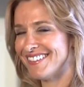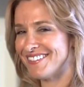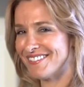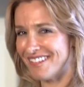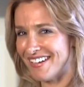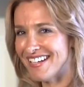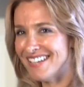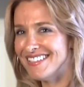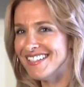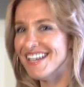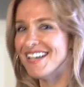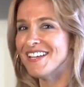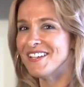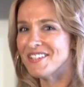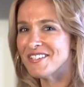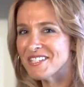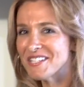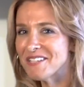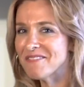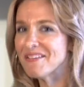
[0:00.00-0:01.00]
Right?
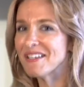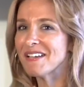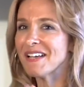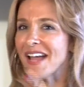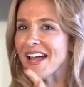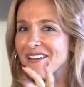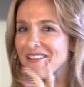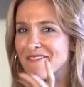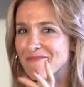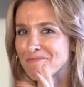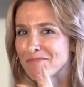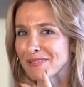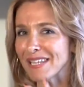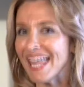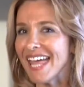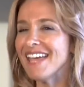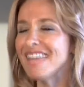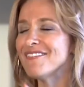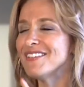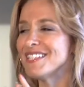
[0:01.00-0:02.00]
You see, we kind of
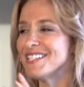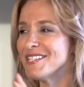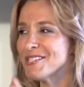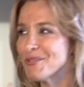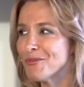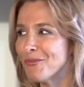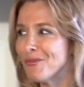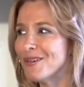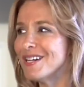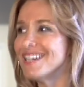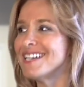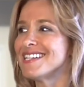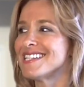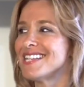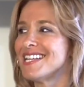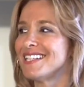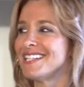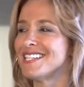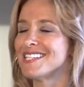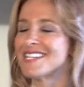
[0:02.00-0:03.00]
play with these words
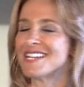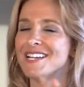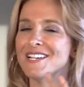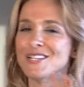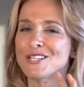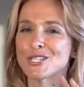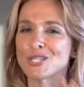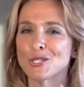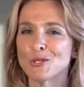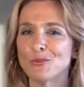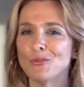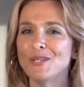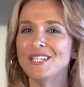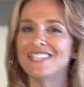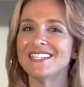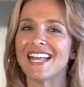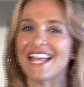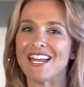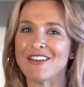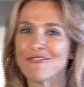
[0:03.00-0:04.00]
that is
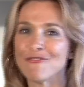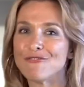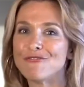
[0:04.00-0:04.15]
sweet and